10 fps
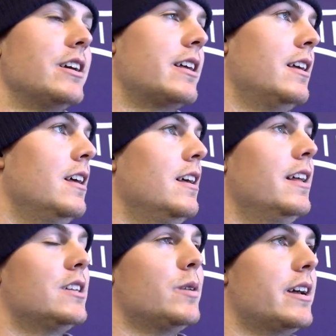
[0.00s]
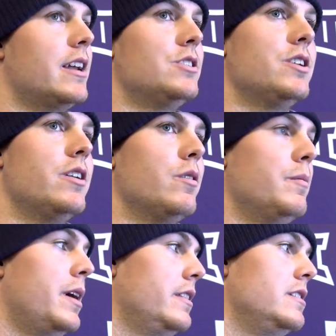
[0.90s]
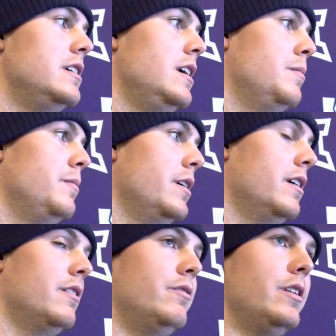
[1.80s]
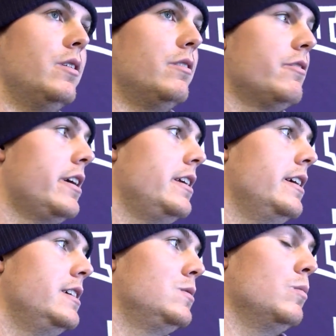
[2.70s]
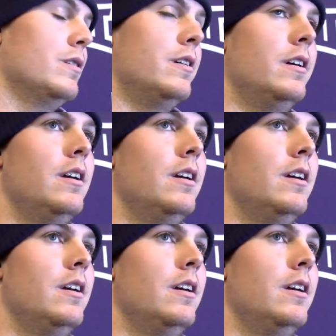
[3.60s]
Like, that's what I kind of try to remind the team of, you know, on Friday nights when